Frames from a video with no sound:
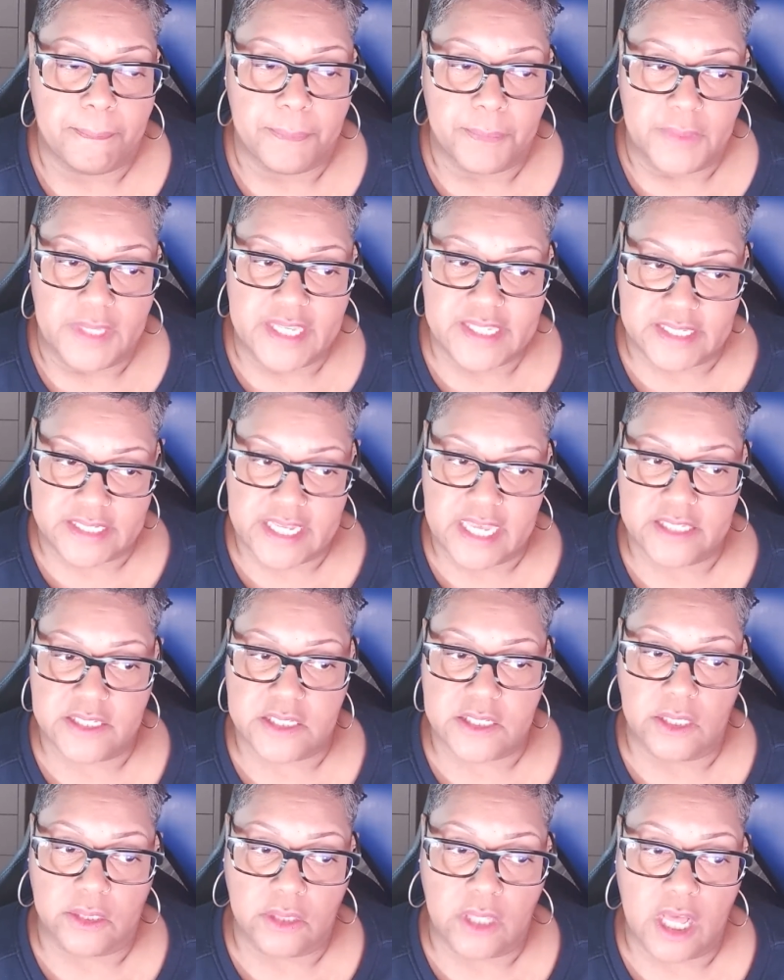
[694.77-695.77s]
It says
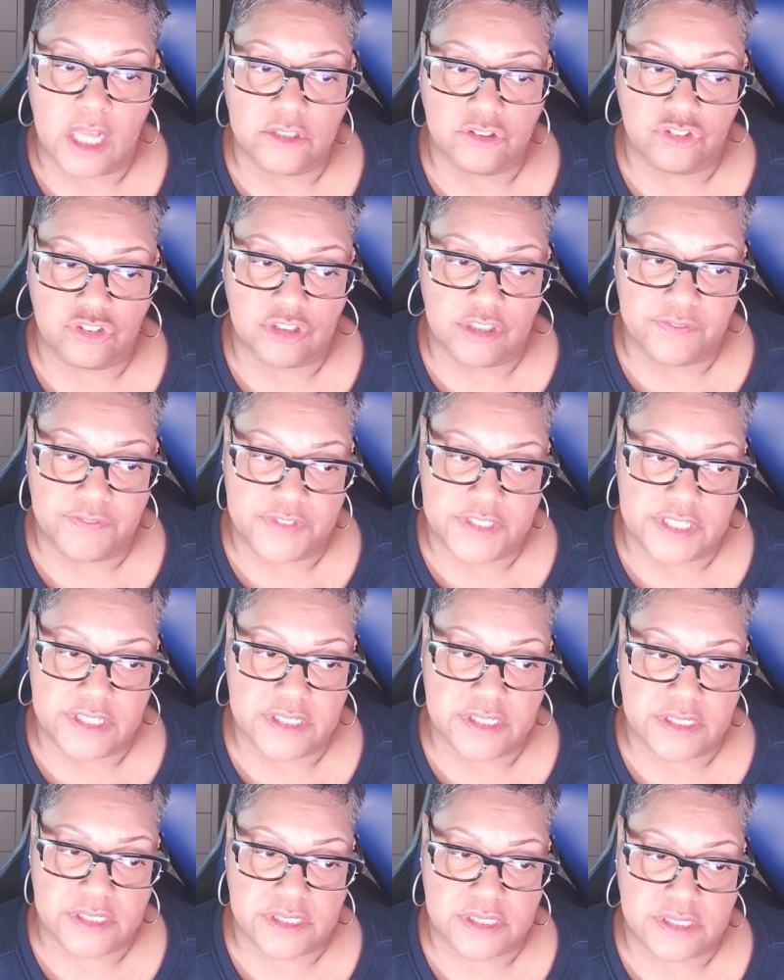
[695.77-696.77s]
the launch of
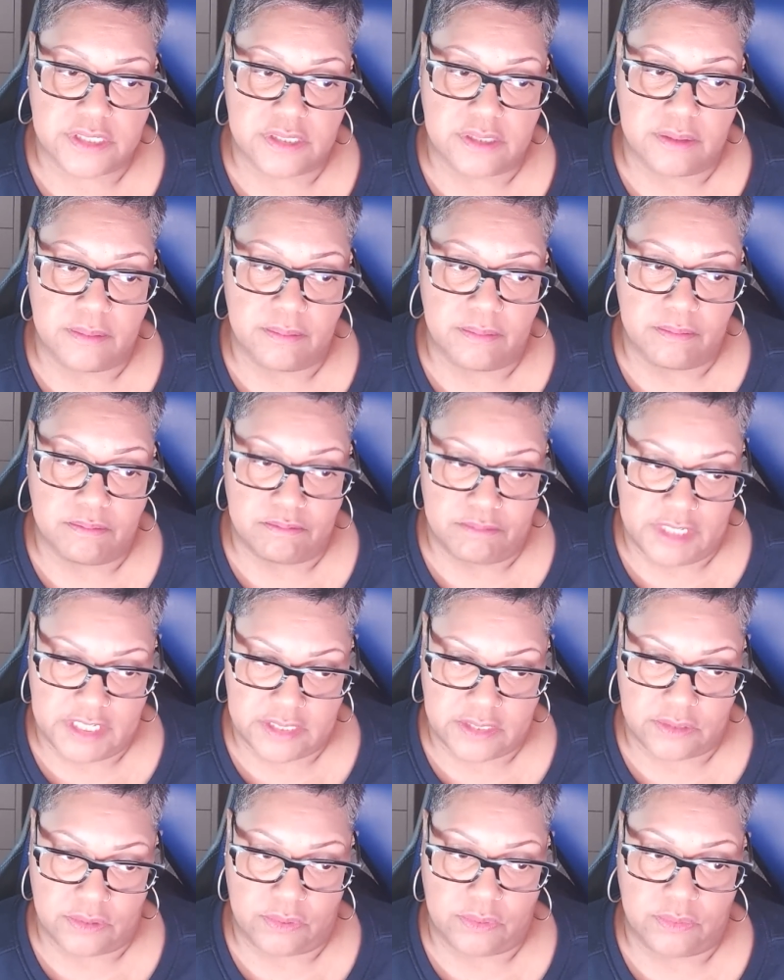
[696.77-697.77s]
this
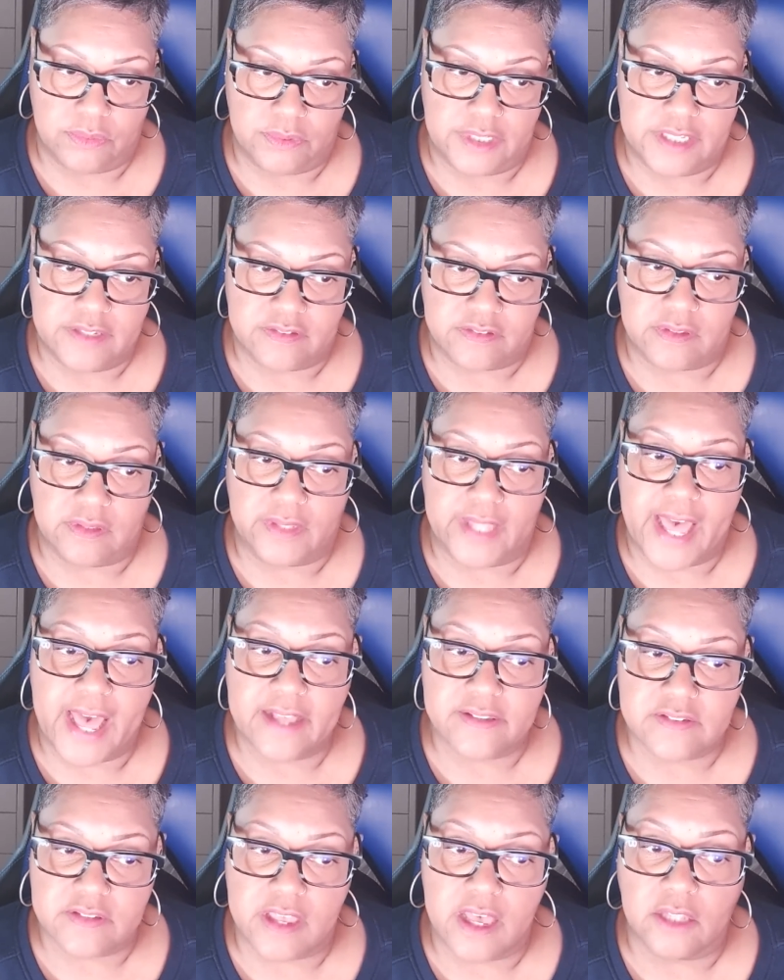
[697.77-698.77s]
missile is the
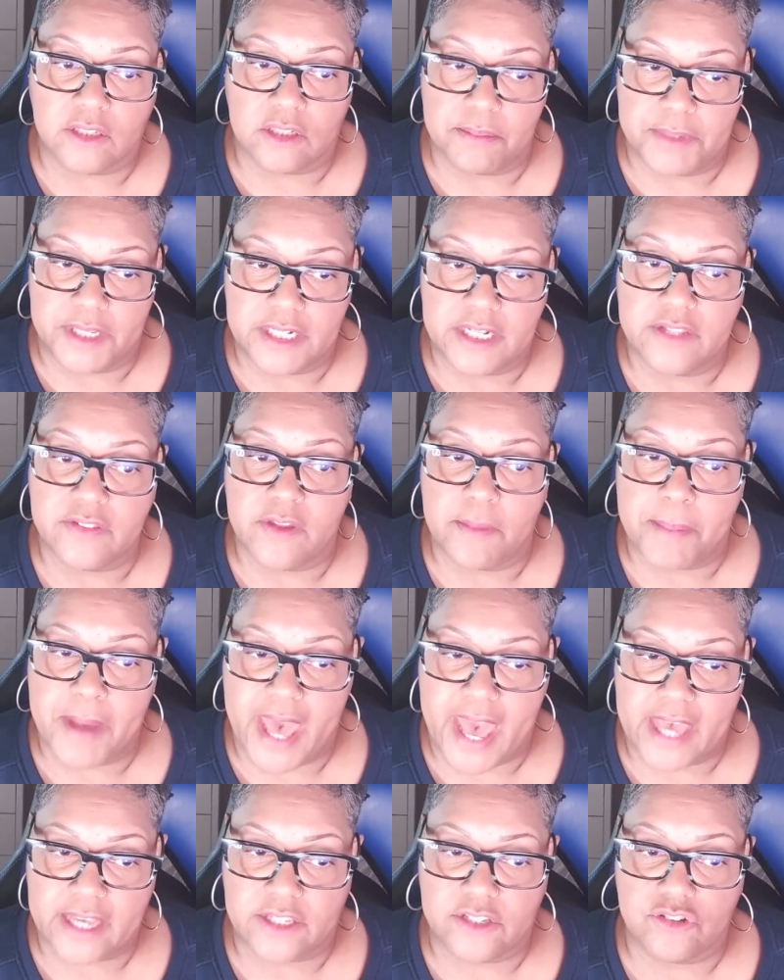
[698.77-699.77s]
last element in the
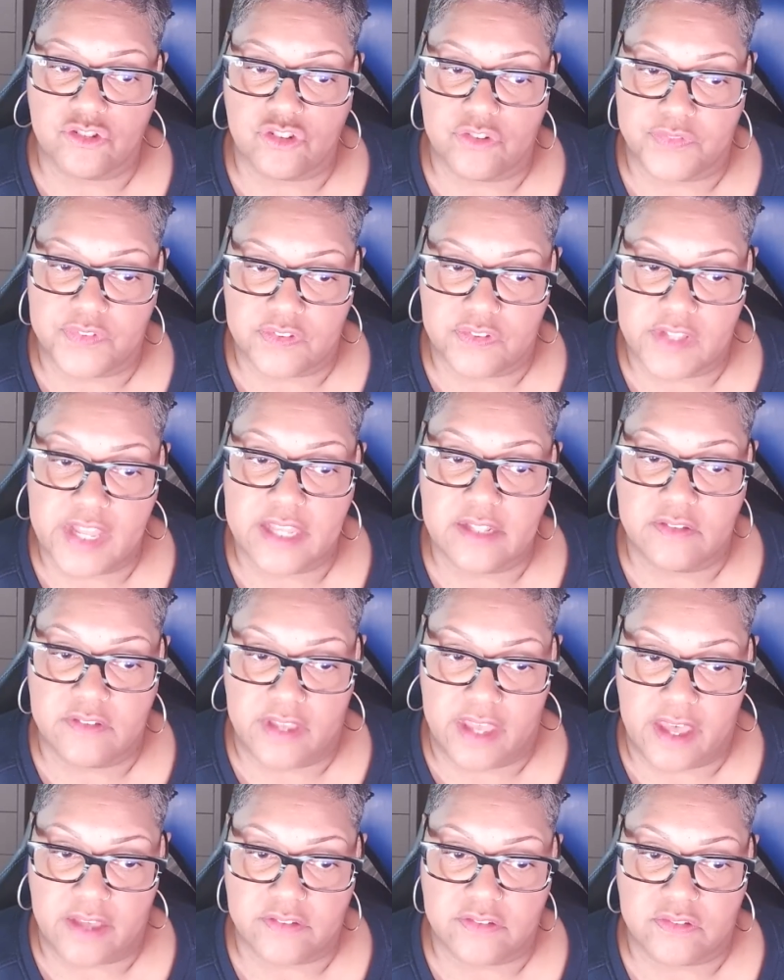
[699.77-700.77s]
package of state
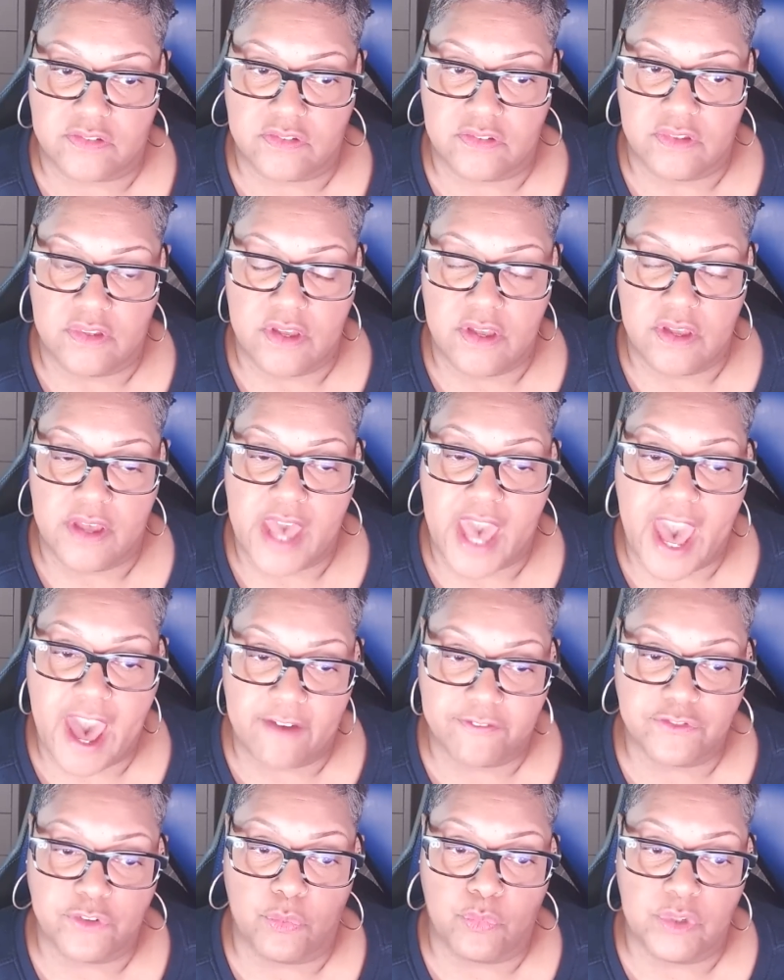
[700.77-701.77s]
tests,
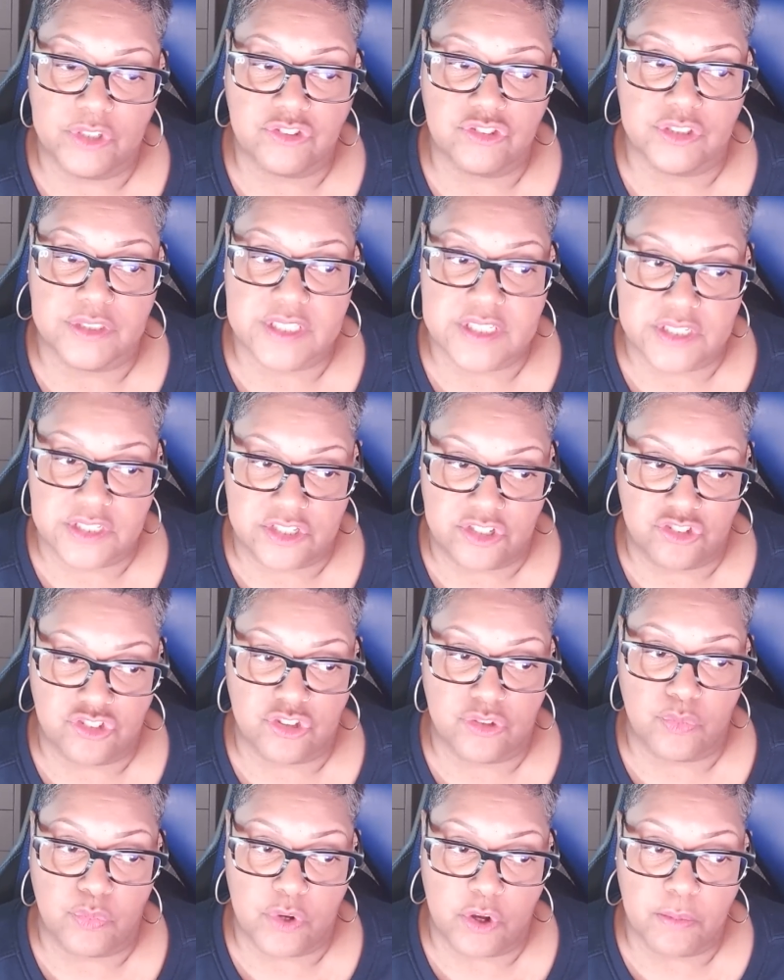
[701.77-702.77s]
after which a
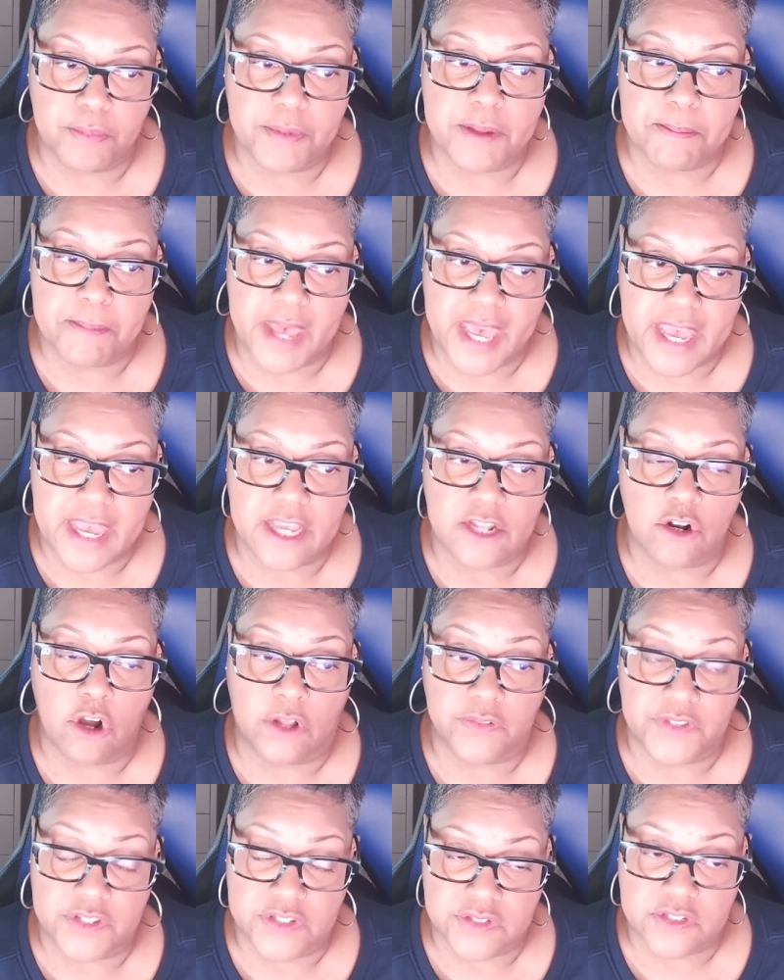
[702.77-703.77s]
decision will be made
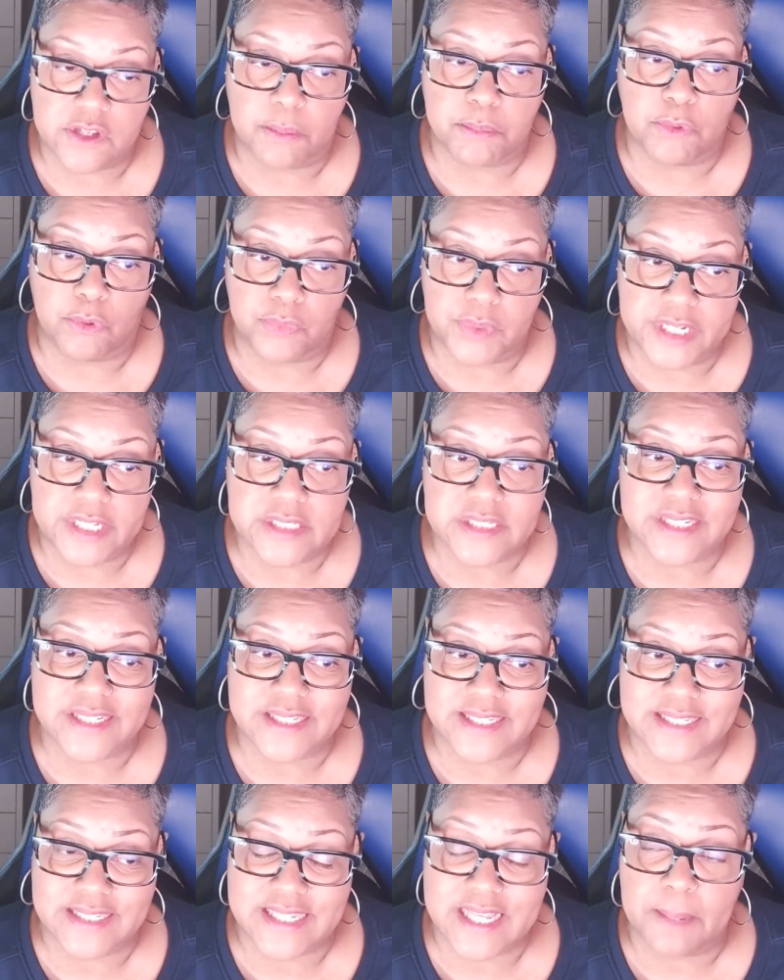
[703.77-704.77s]
on the submarine's
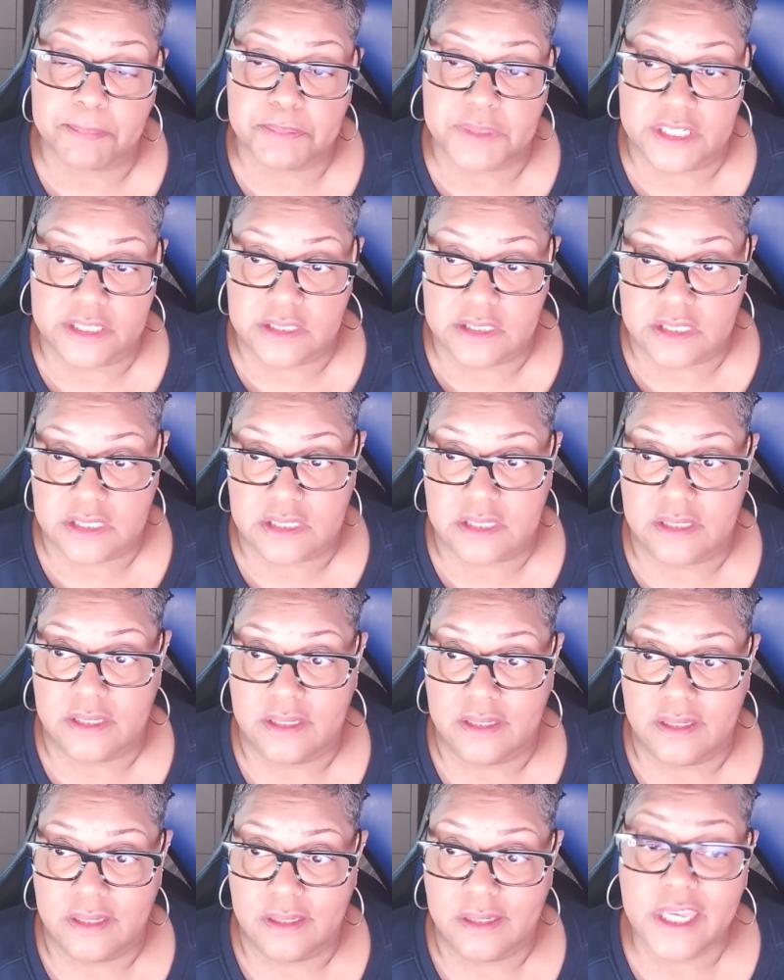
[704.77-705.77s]
acceptance
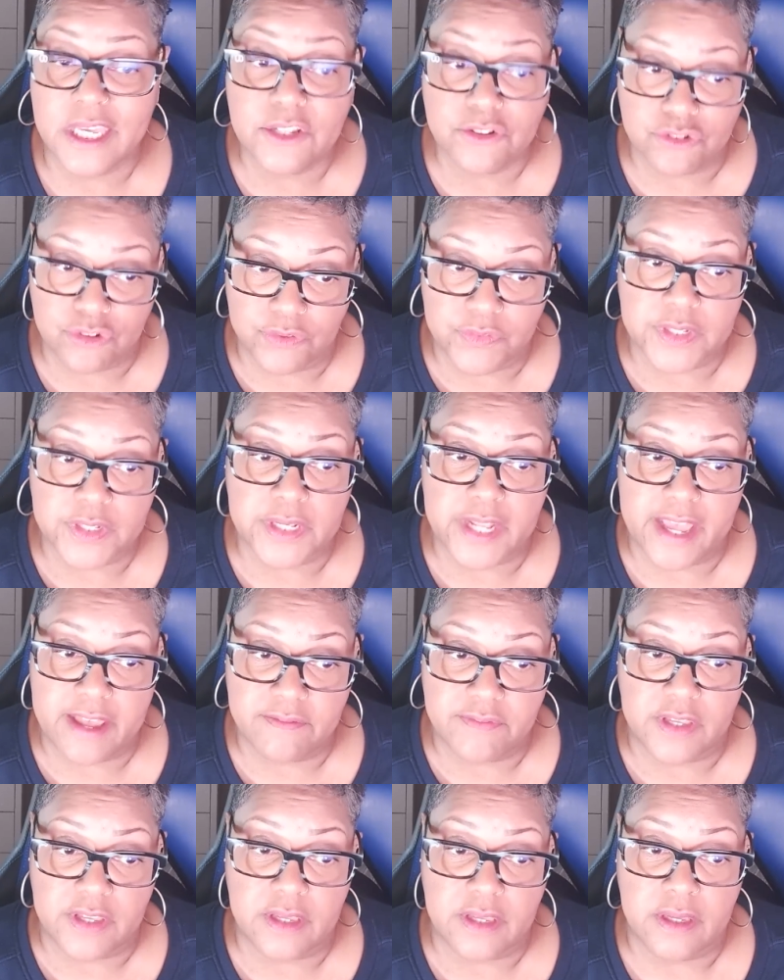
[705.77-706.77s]
into the
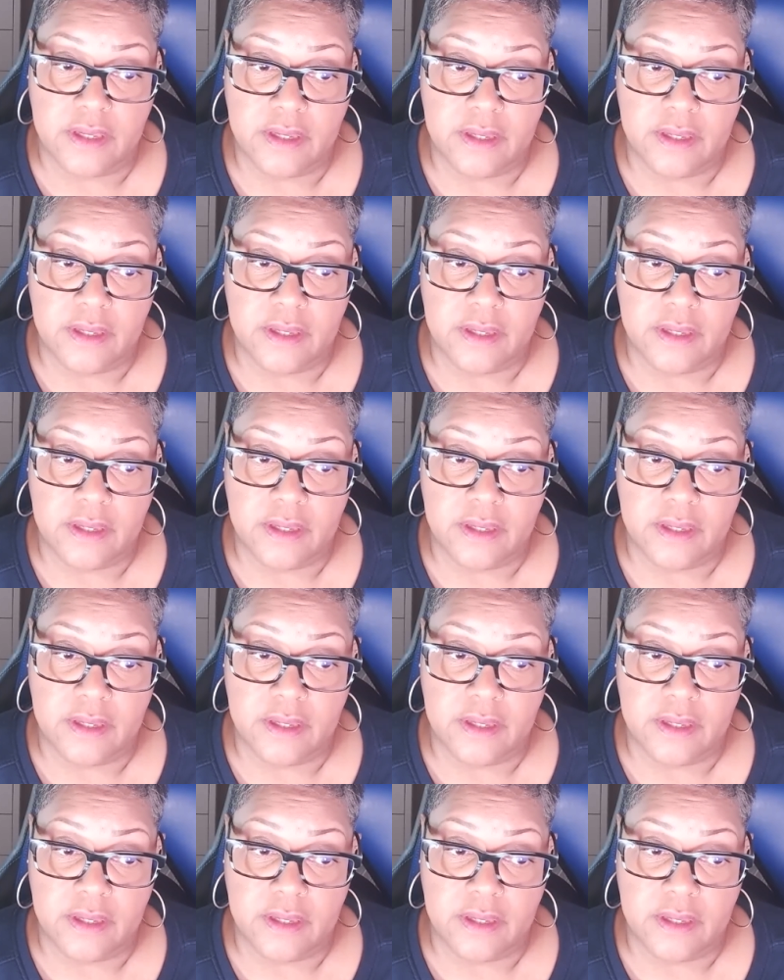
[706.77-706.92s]
Navy.